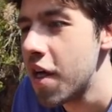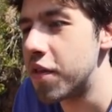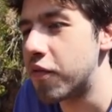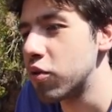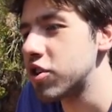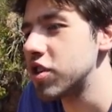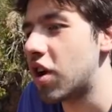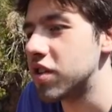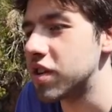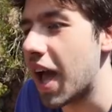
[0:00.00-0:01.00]
Devotion
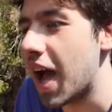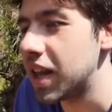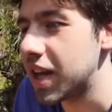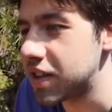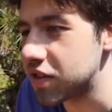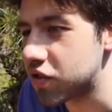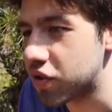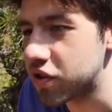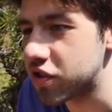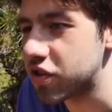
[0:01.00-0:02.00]
on allied
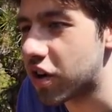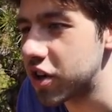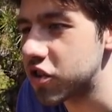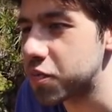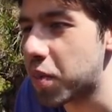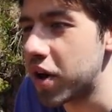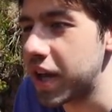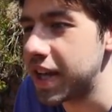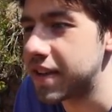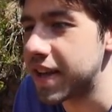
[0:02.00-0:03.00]
turn start, spawn
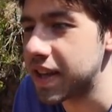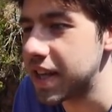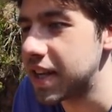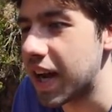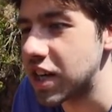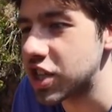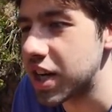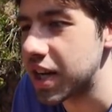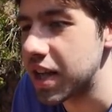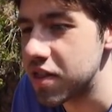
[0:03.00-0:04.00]
a Deadly
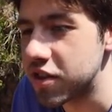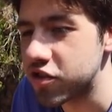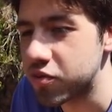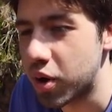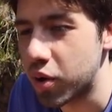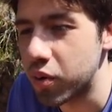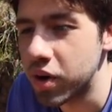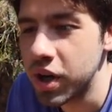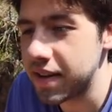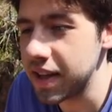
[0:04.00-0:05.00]
Nightshade in this row.
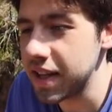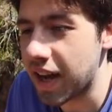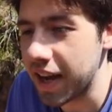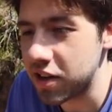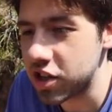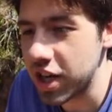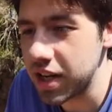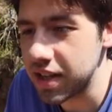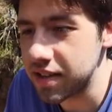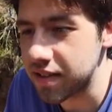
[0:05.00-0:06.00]
Deadly Nightshade
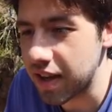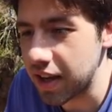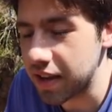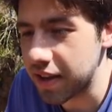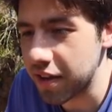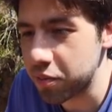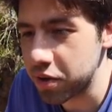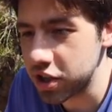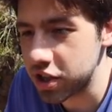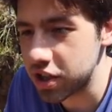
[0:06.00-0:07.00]
is a Death
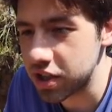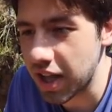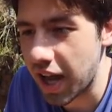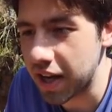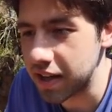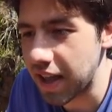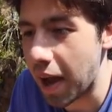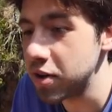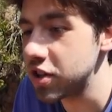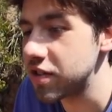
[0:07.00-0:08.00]
Wish that
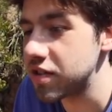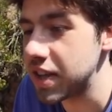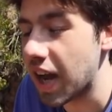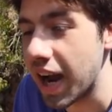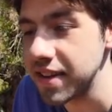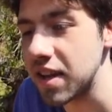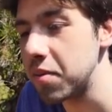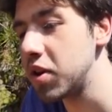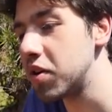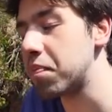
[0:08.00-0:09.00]
damages the highest
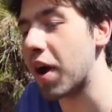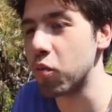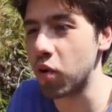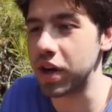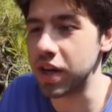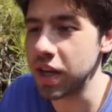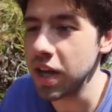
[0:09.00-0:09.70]
enemy unit by 1.